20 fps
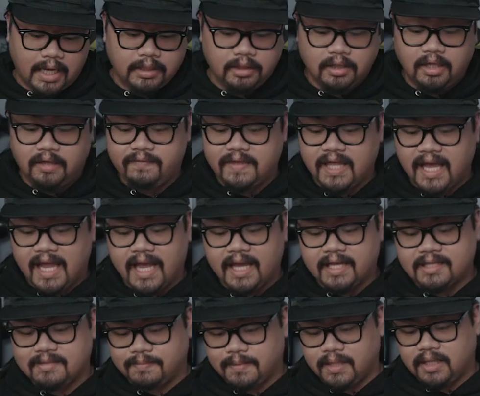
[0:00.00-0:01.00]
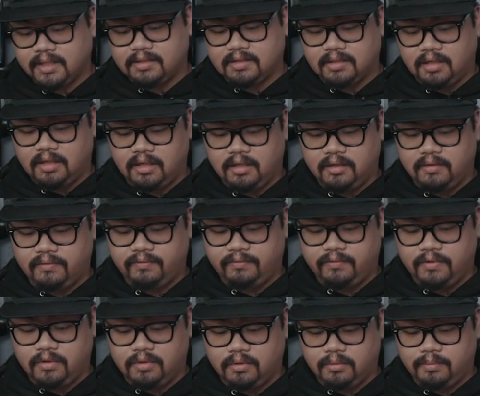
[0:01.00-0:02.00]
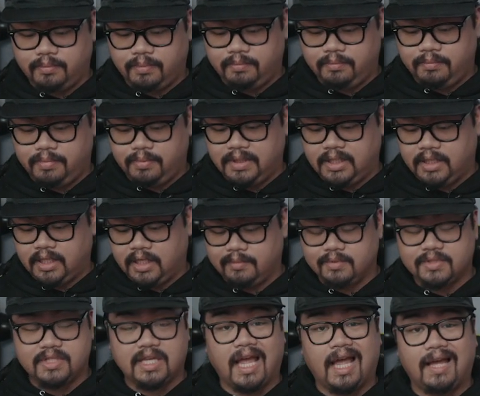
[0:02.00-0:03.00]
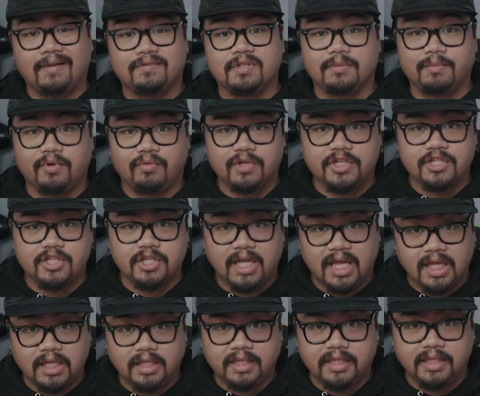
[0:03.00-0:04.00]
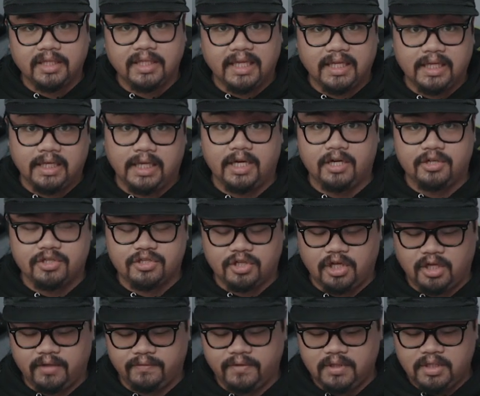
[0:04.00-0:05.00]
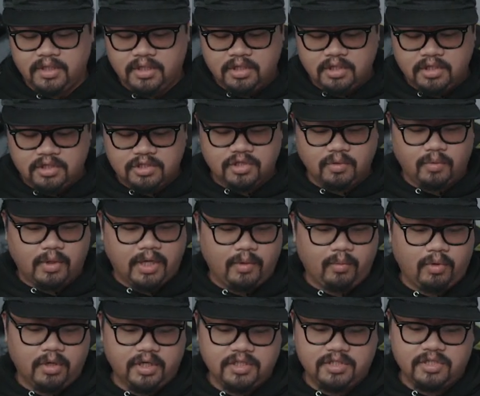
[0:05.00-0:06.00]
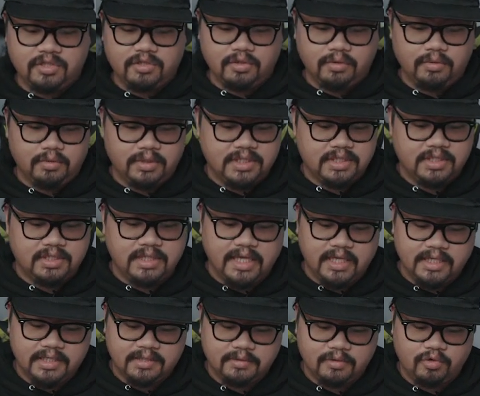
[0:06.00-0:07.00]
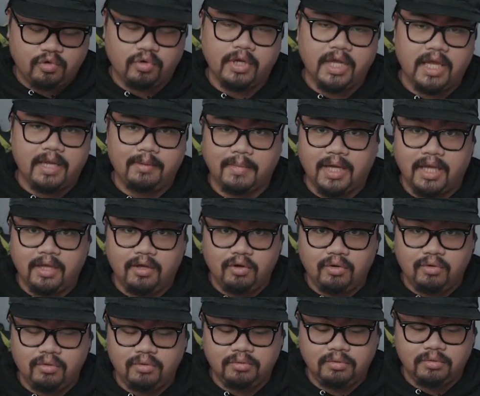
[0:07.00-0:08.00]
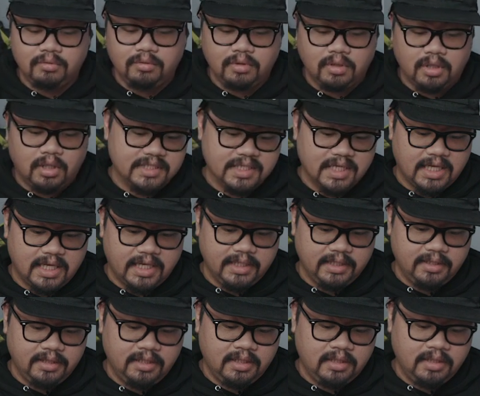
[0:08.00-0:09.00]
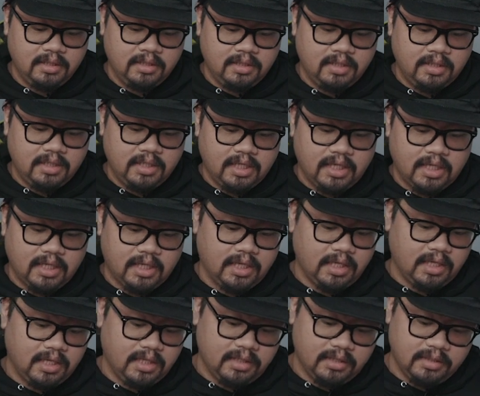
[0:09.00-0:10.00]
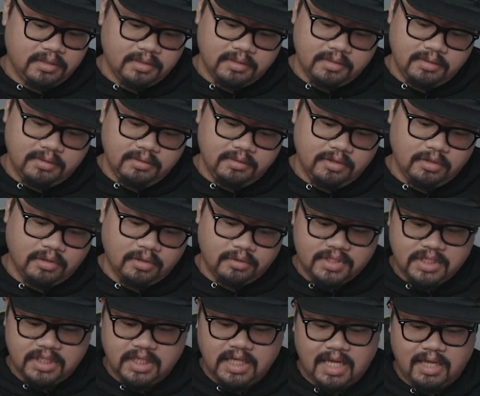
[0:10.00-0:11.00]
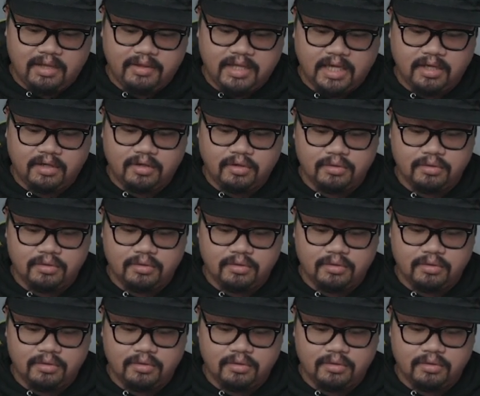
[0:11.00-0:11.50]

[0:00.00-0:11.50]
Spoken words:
I love the aspect of, you know, being able to have some originality in airsoft. So what I wanted to do is create my own design and, you know, see how that